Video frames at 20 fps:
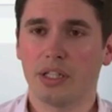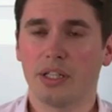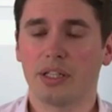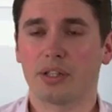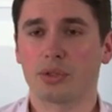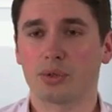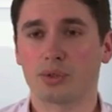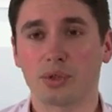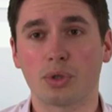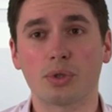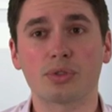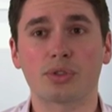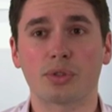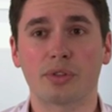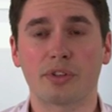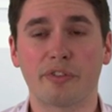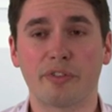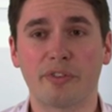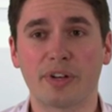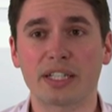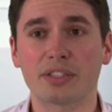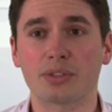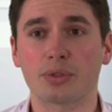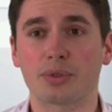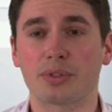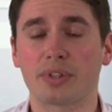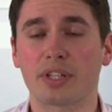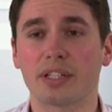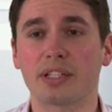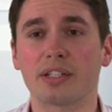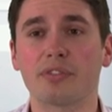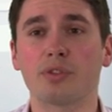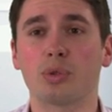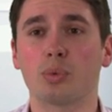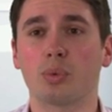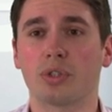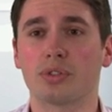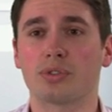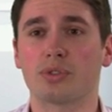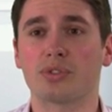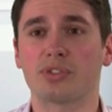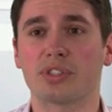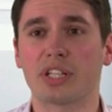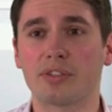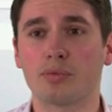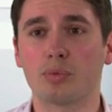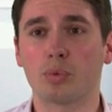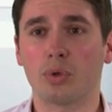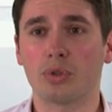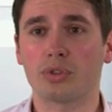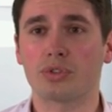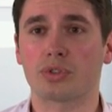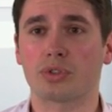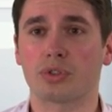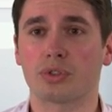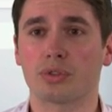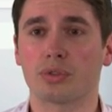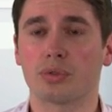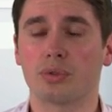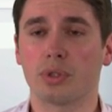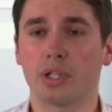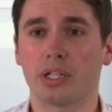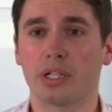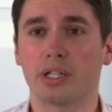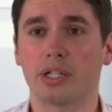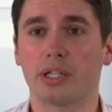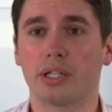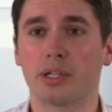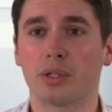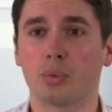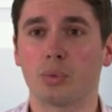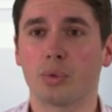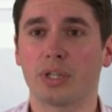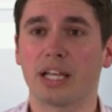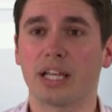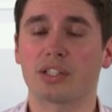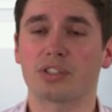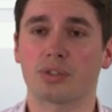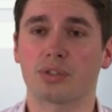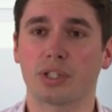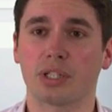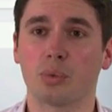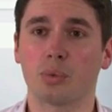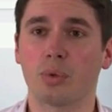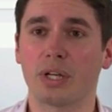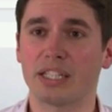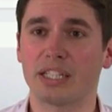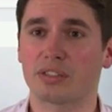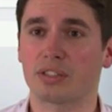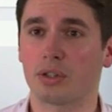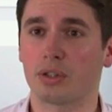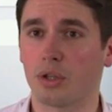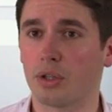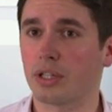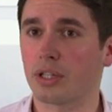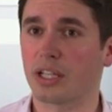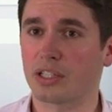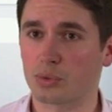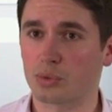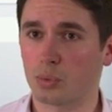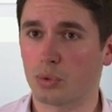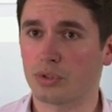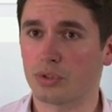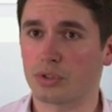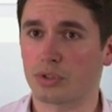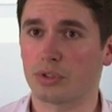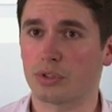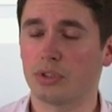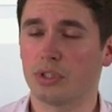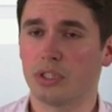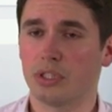There's also the factor that if you want to save water, we actually waste a lot less water.